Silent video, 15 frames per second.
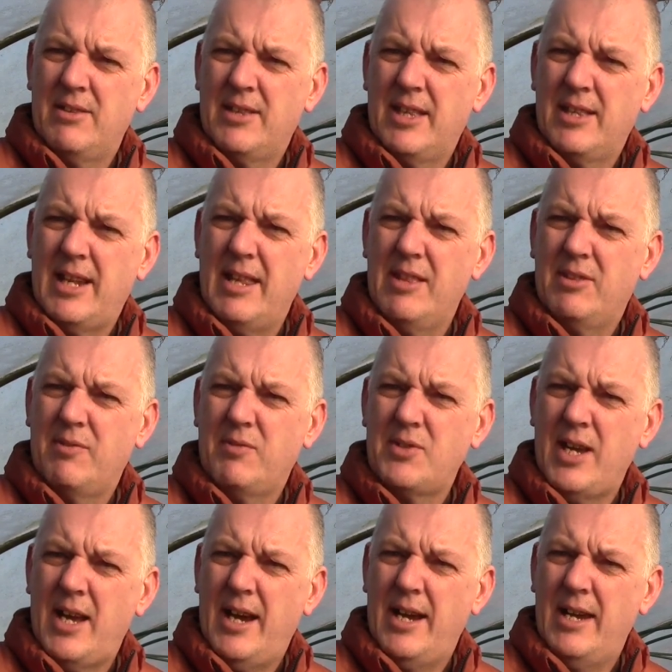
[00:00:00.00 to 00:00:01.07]
the length of
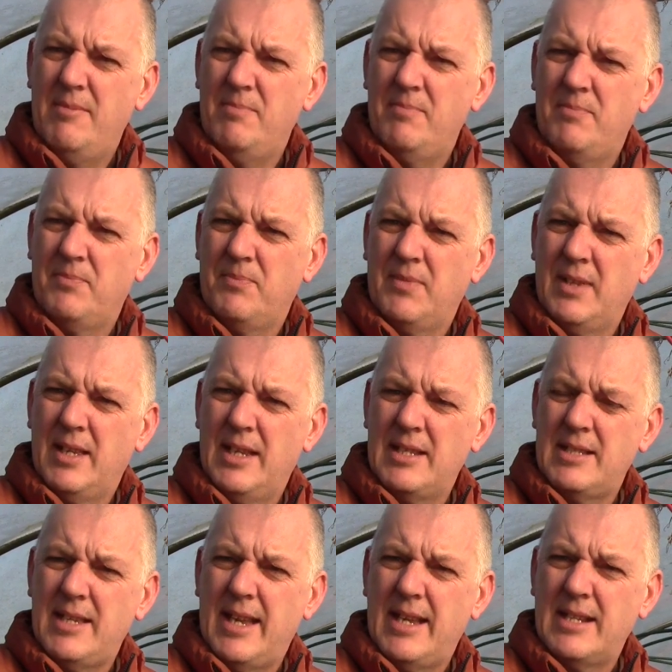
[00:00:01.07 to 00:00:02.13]
time
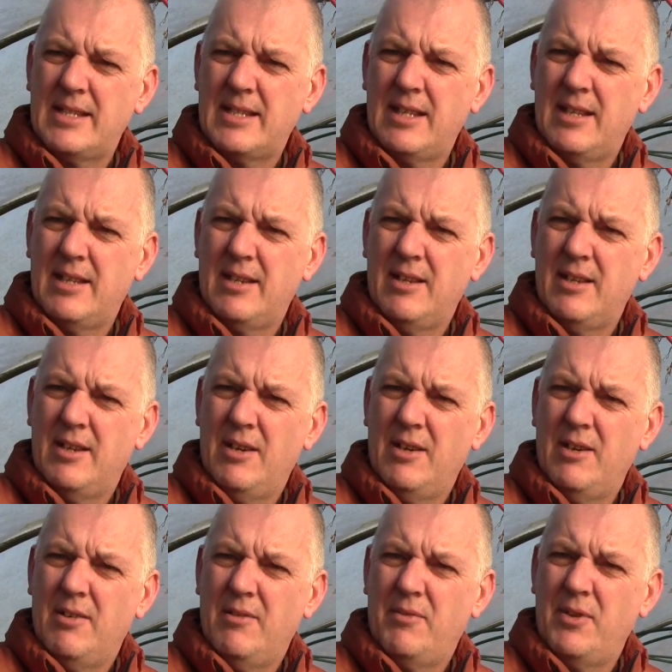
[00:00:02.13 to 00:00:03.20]
it takes
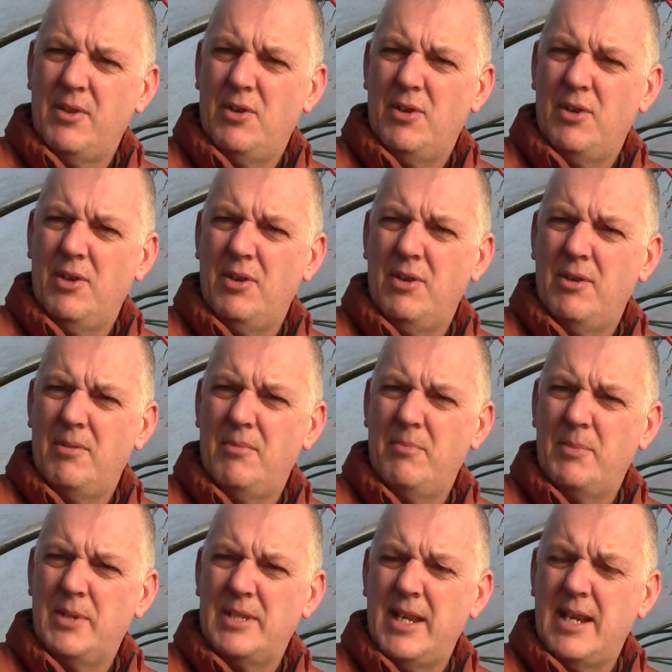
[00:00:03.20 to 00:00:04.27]
for your
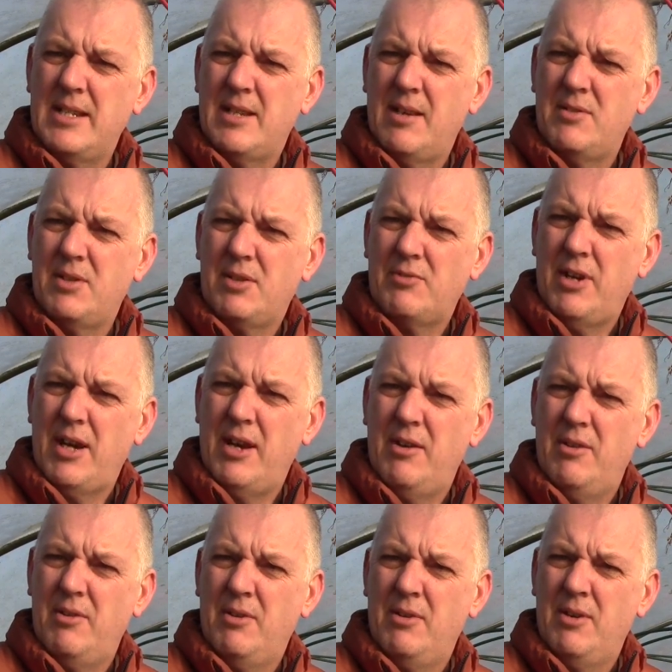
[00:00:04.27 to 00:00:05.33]
potato to
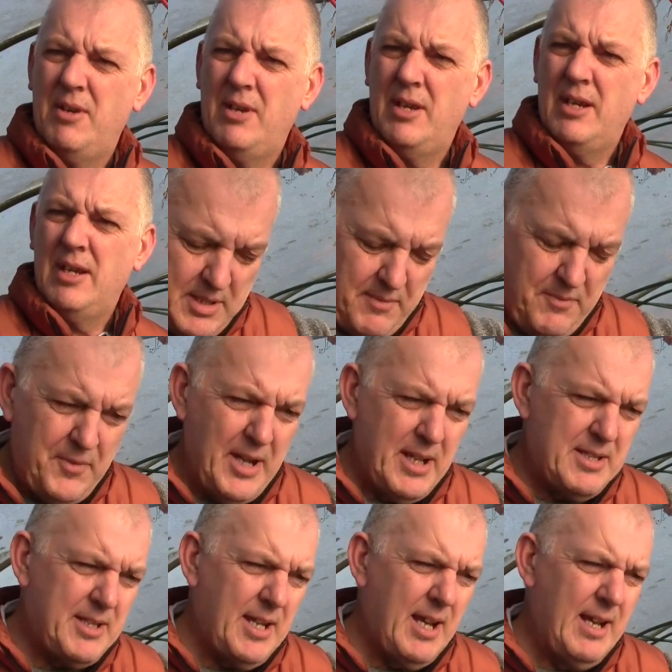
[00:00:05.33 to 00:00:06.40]
grow. So
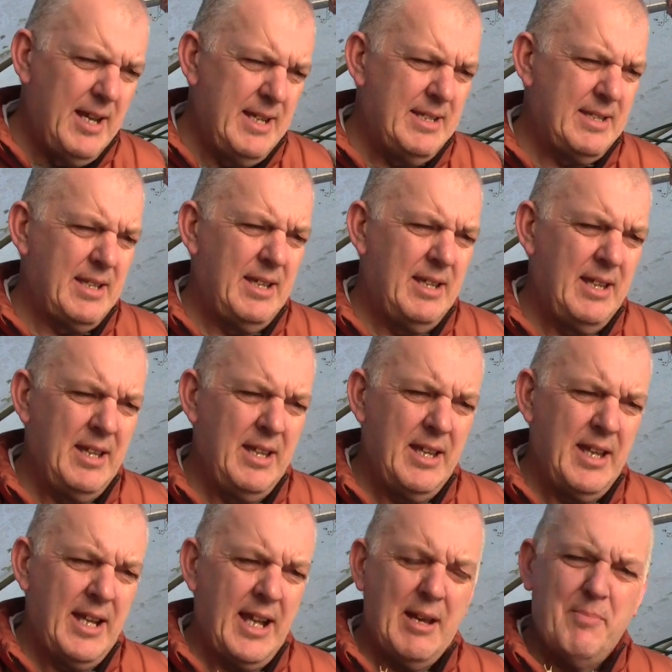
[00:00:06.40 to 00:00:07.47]
first earlies
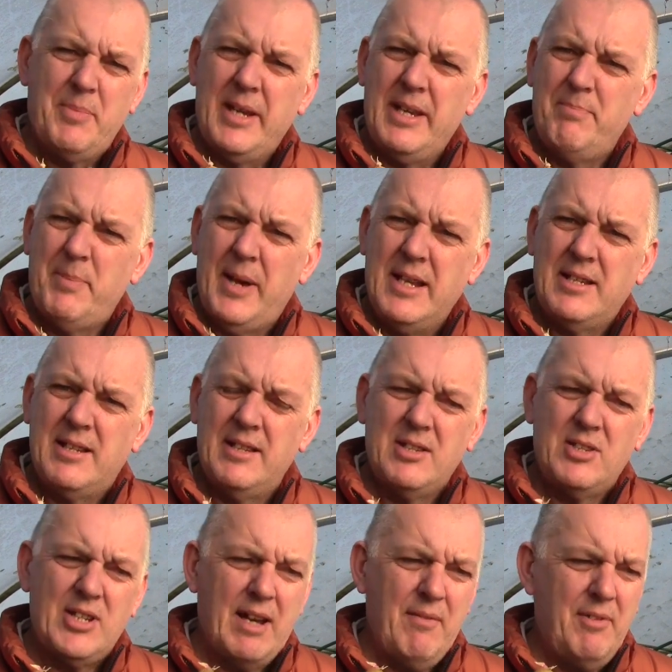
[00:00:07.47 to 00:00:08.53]
can be
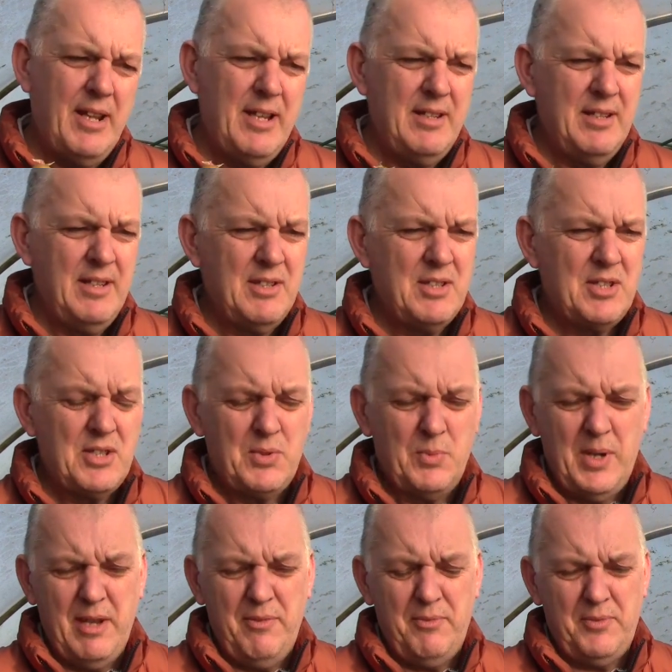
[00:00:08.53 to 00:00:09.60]
pendulum javelin,
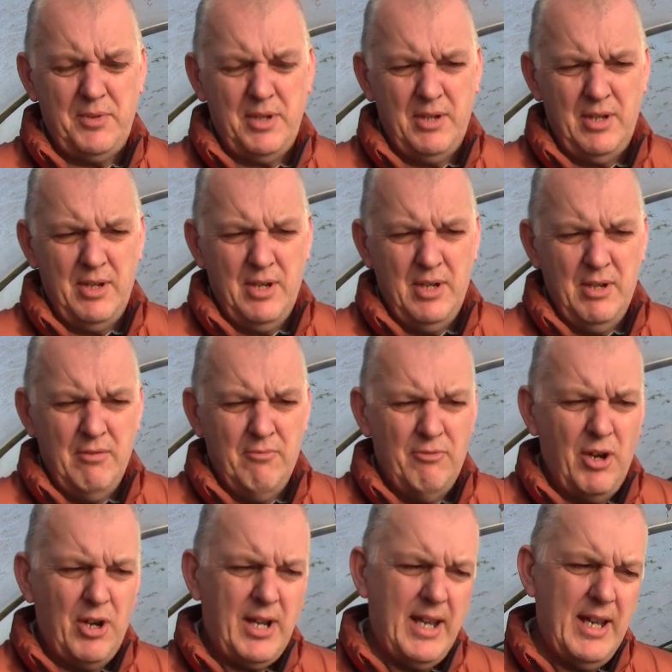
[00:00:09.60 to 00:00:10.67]
swift,
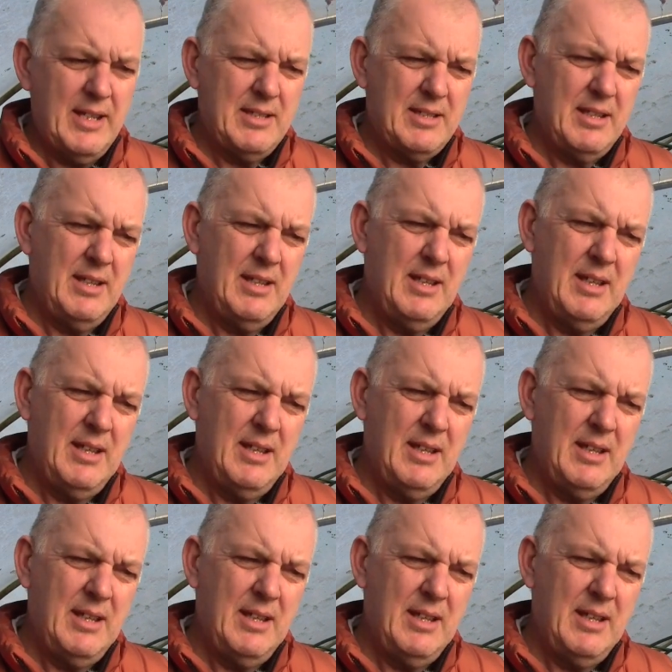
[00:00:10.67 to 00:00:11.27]
rocket,